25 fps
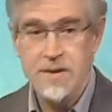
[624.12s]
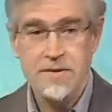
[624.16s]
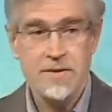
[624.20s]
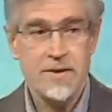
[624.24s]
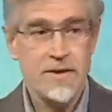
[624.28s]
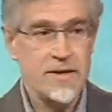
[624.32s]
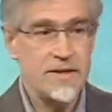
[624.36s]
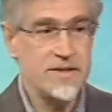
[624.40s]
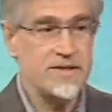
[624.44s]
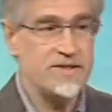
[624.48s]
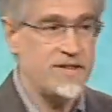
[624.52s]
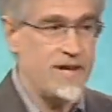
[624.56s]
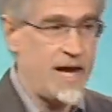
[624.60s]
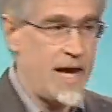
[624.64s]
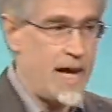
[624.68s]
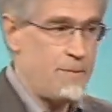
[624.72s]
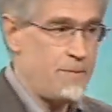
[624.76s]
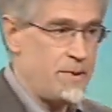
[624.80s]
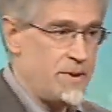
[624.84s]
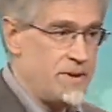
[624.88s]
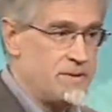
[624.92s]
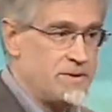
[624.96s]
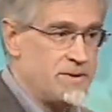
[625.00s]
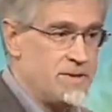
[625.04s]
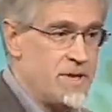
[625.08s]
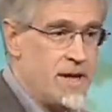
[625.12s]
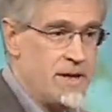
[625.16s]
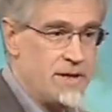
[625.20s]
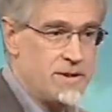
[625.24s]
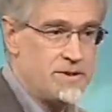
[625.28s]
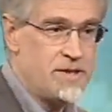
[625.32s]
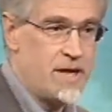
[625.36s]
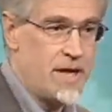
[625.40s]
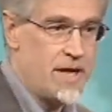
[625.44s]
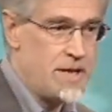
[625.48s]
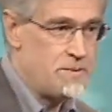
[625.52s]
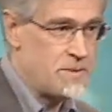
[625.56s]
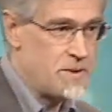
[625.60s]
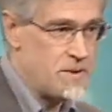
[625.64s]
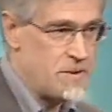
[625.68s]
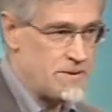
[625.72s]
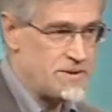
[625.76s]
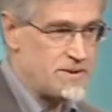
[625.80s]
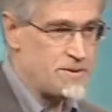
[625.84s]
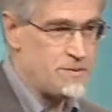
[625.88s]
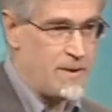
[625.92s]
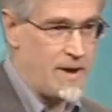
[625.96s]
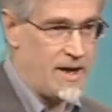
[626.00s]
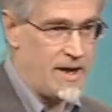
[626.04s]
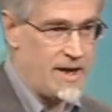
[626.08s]
Things happen. Time
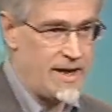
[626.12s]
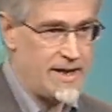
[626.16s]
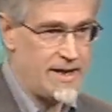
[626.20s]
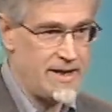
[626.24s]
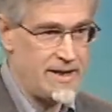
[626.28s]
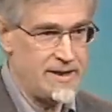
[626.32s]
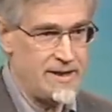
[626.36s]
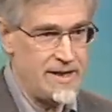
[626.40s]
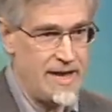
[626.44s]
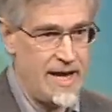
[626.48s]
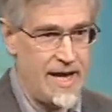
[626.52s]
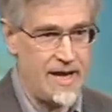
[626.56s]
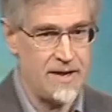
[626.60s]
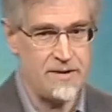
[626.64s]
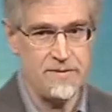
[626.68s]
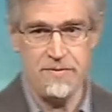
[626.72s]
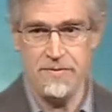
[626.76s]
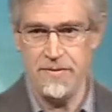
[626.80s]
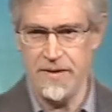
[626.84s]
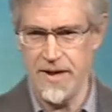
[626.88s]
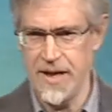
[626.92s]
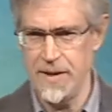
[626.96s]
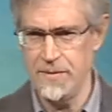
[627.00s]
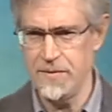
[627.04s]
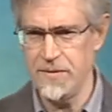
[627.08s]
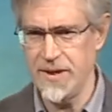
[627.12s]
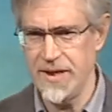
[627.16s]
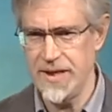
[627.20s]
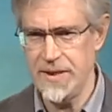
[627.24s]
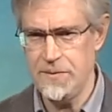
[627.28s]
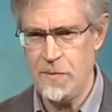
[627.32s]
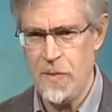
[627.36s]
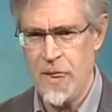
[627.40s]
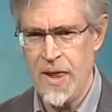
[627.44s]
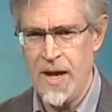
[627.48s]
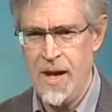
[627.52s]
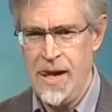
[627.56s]
goes by. Had a family.